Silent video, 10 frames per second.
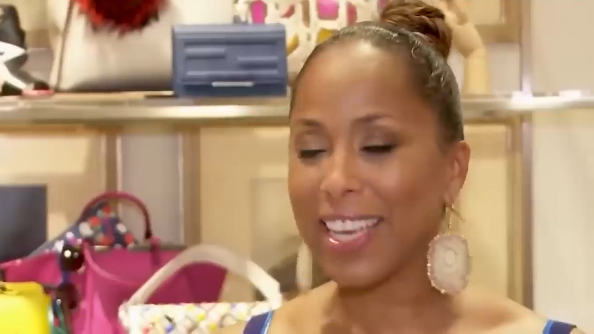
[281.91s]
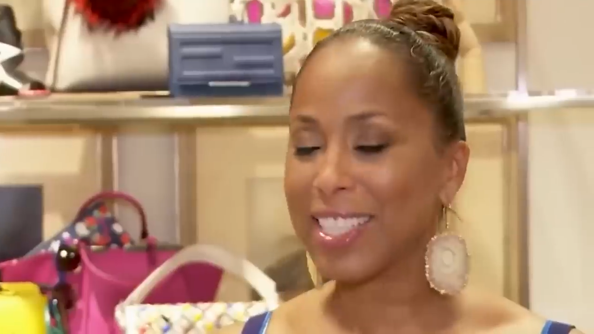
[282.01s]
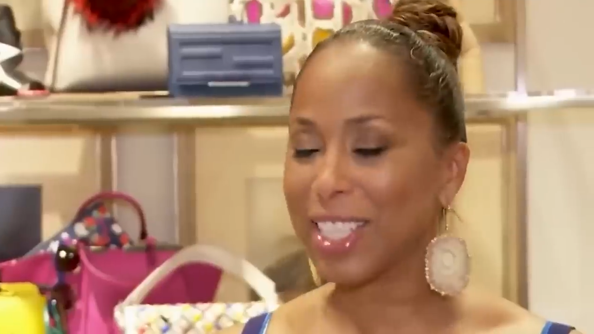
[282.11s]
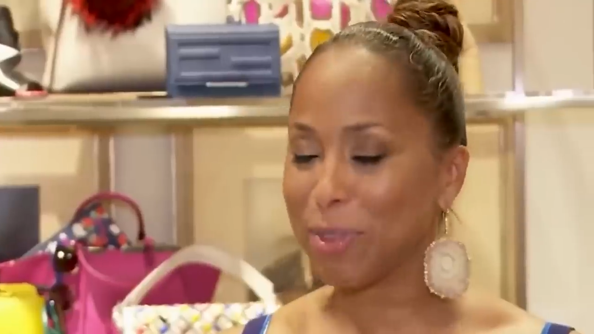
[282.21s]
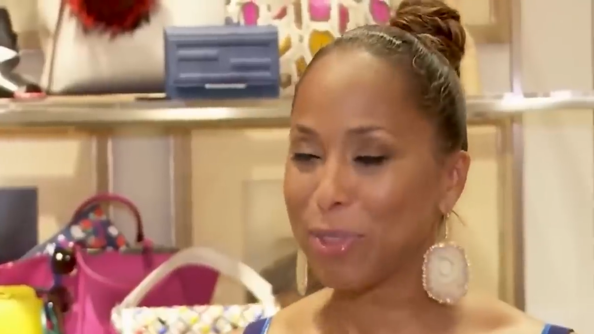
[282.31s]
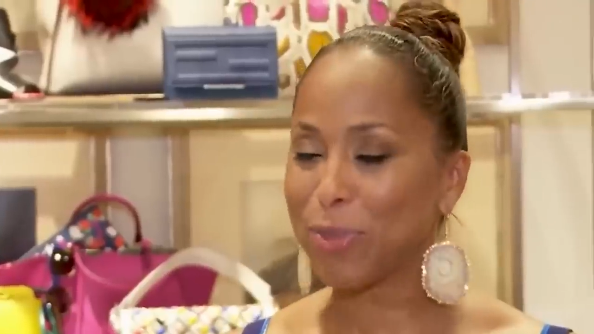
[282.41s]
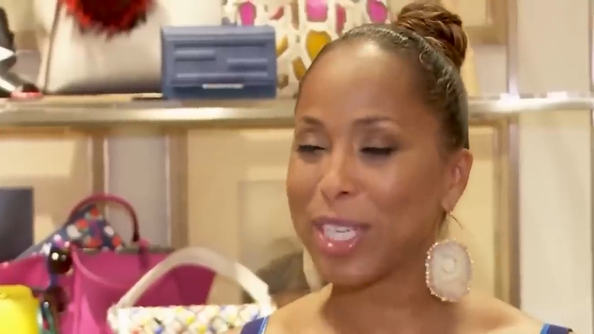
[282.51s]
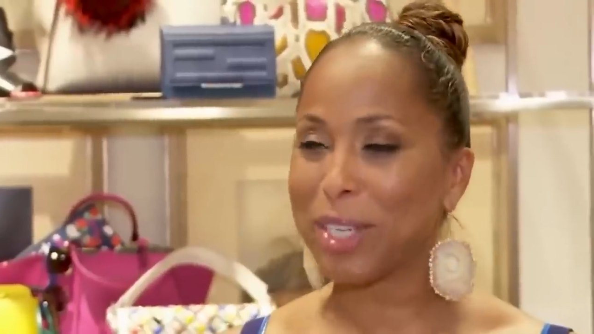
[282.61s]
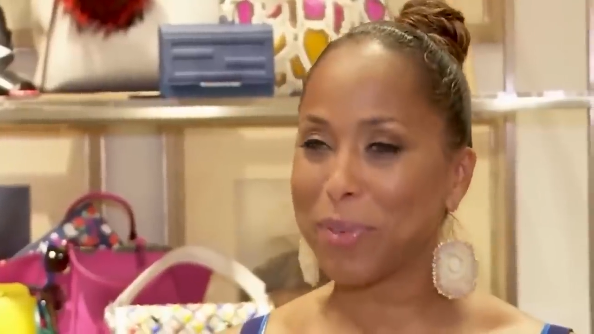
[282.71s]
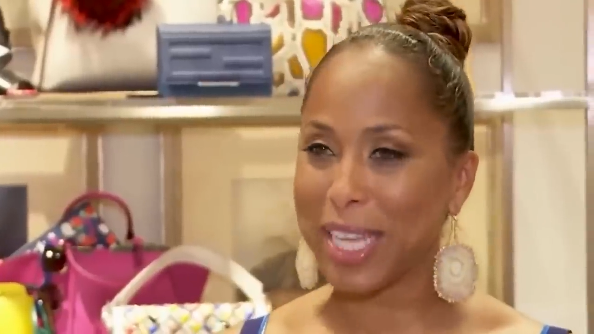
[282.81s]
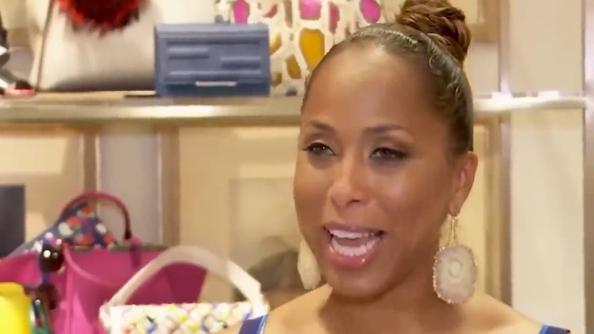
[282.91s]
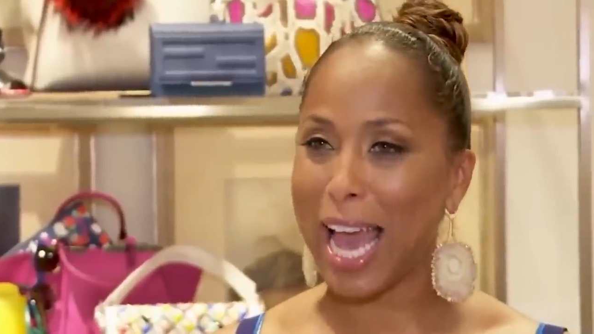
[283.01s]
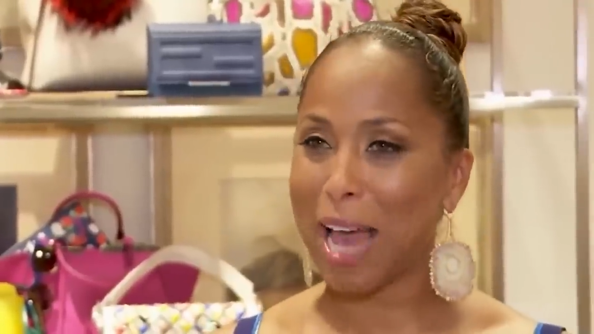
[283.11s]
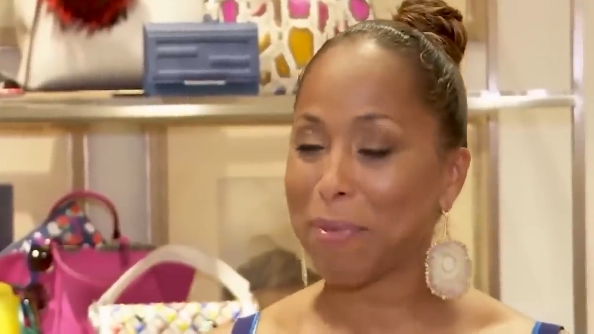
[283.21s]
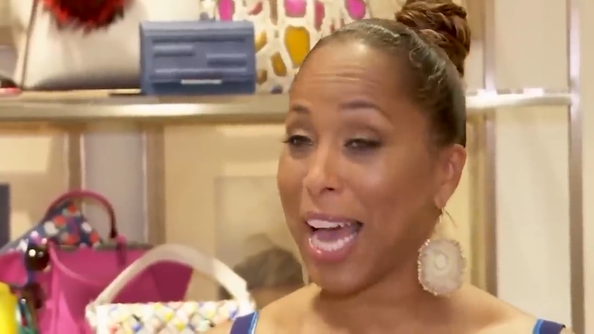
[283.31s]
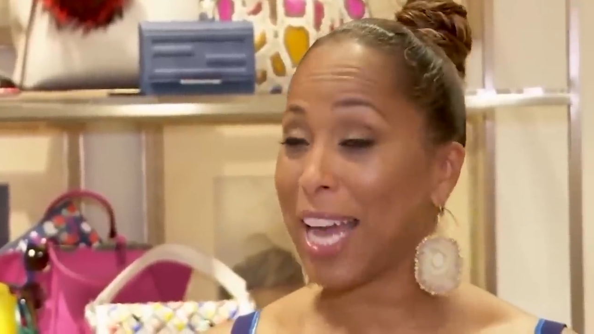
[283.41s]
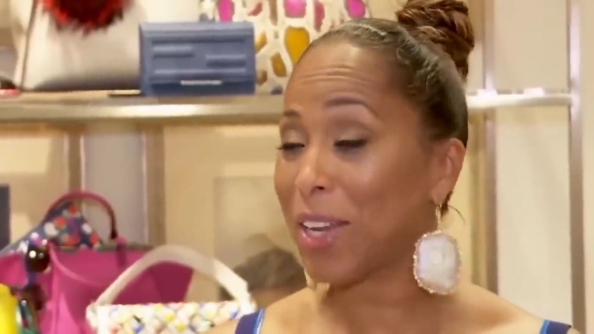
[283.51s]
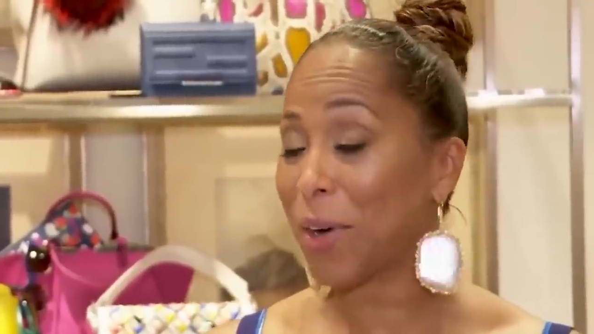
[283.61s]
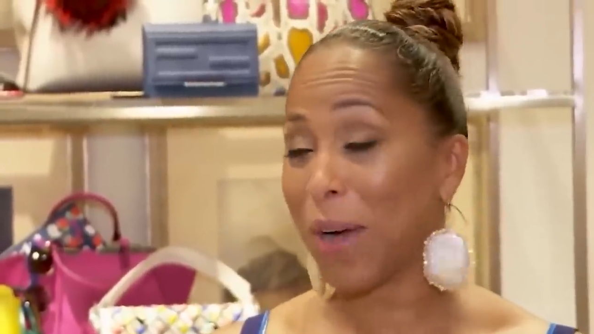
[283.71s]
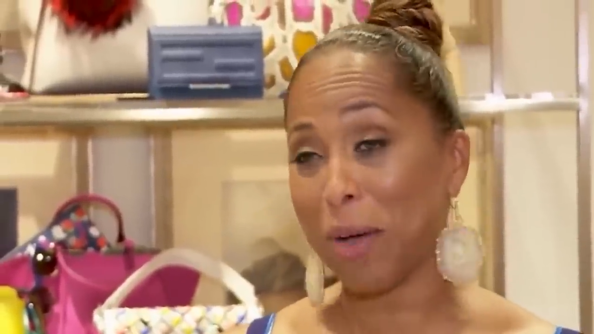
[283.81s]
was Marjorie running her mouth about her
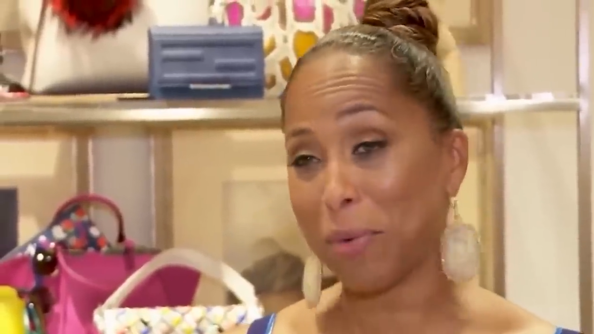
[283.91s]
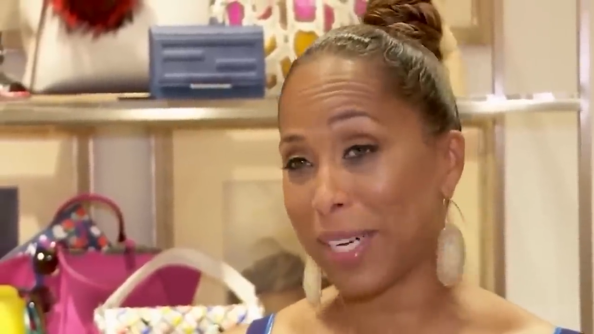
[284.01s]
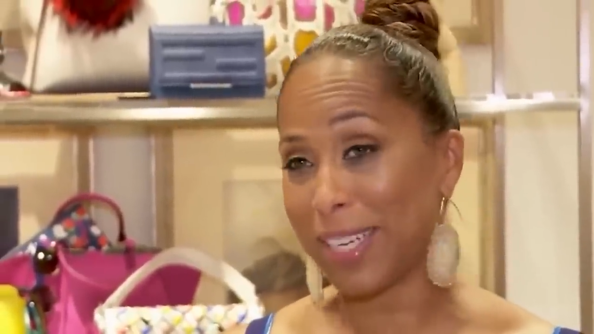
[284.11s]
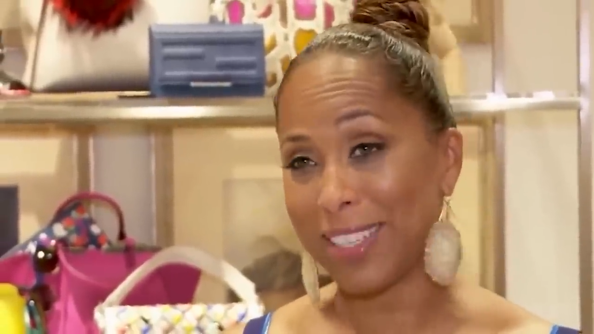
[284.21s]
daughter's private